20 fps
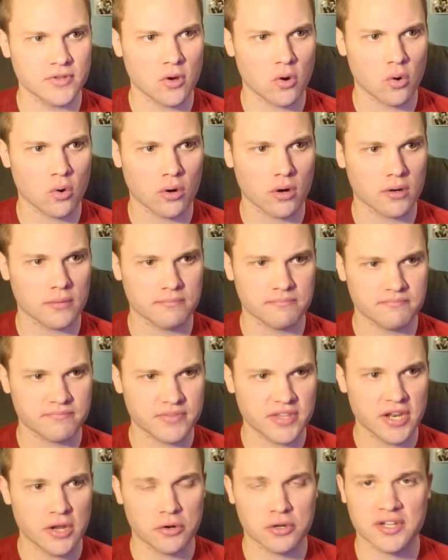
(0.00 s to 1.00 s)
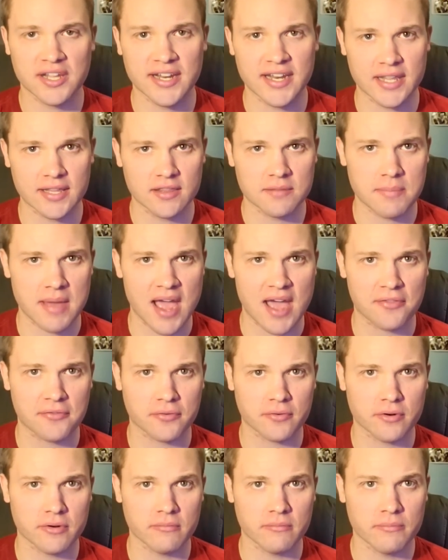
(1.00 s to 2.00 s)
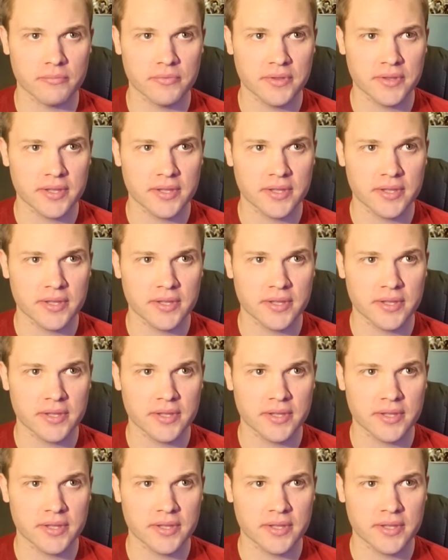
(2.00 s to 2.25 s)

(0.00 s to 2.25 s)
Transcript: or, you know, cleaning the bathroom,